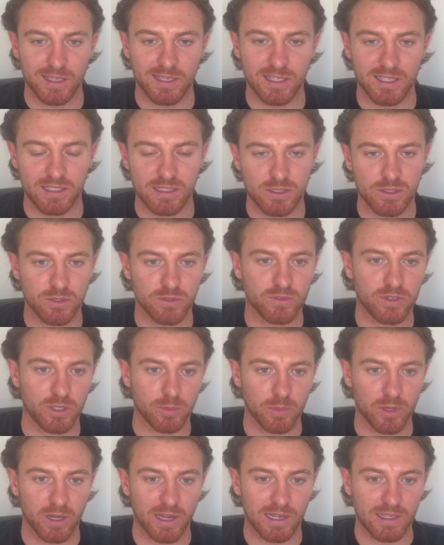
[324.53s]
into
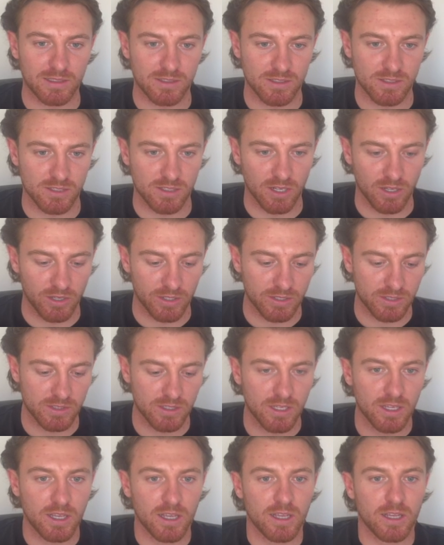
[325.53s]
Figma and slice.
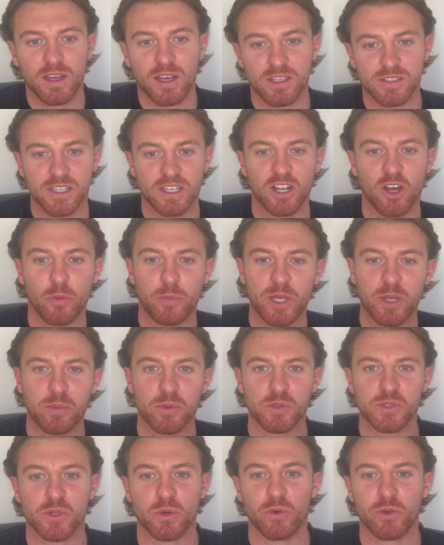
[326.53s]
I see a lot of
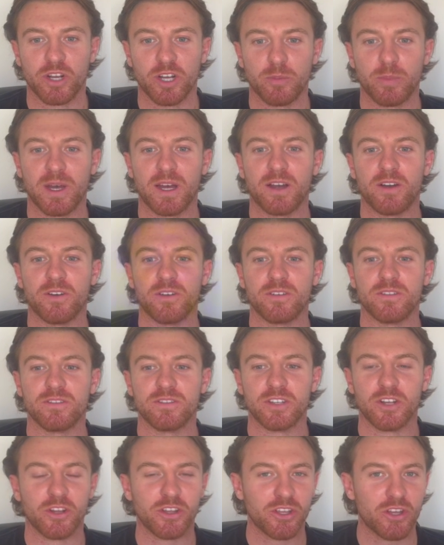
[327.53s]
people talking about,
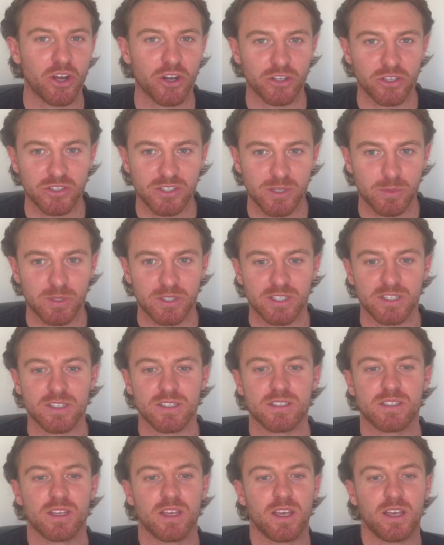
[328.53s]
you can't use
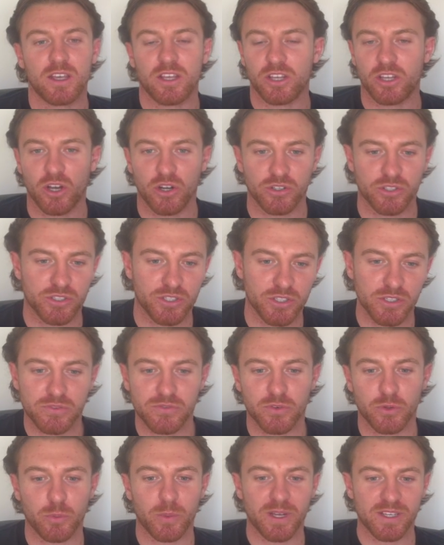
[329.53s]
images. You can't just use
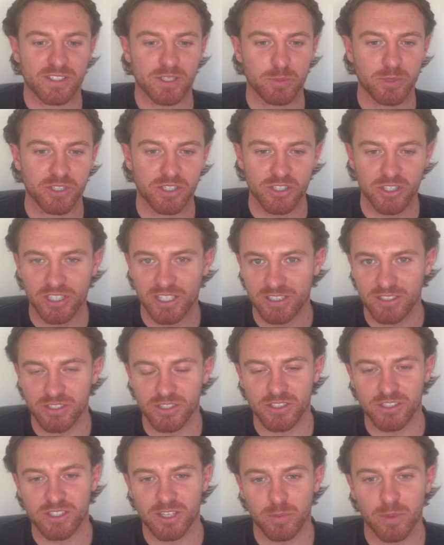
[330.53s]
full base images. You need to
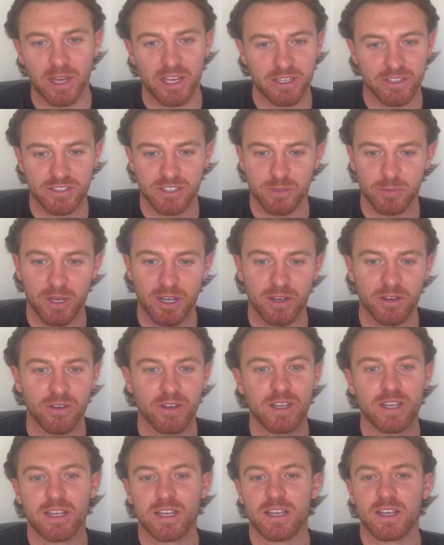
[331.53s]
use some HTML,
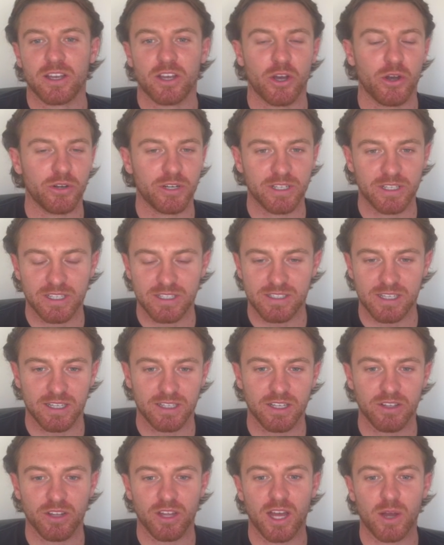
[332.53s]
code in this and
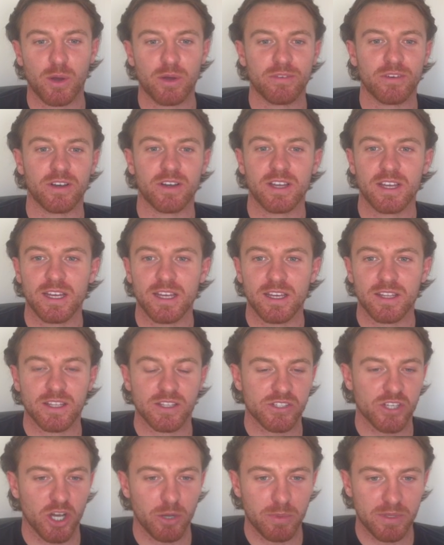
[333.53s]
the other. However, the
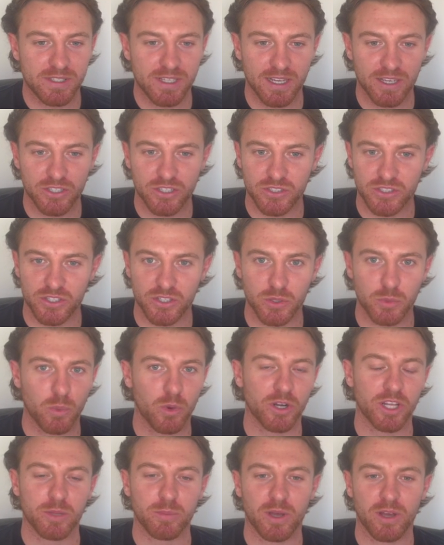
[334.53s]
time it takes just to do
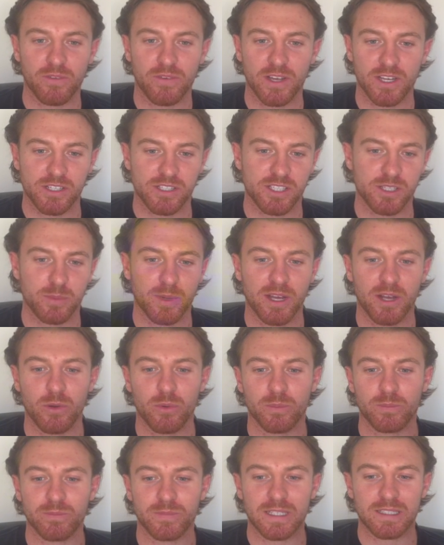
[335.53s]
one email of HTML,
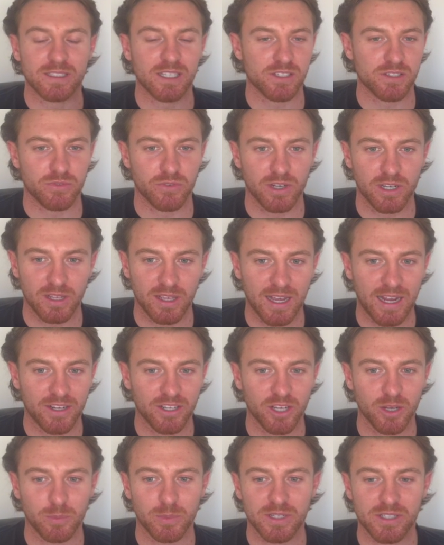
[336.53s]
it doesn't really add
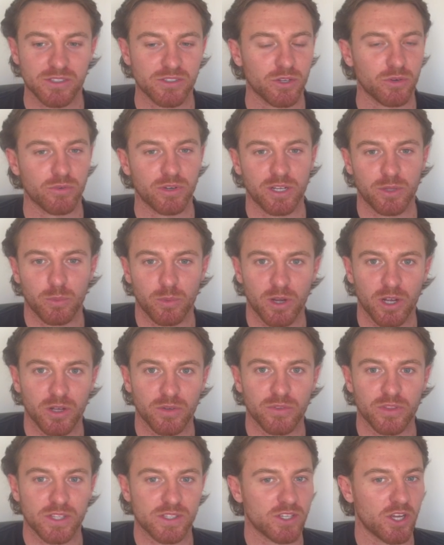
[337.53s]
up and it's not really
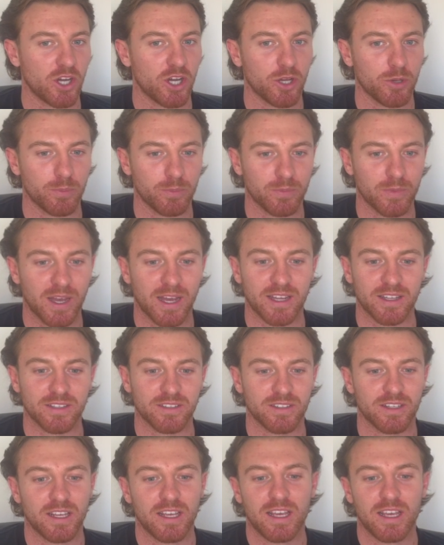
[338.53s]
worth the time. And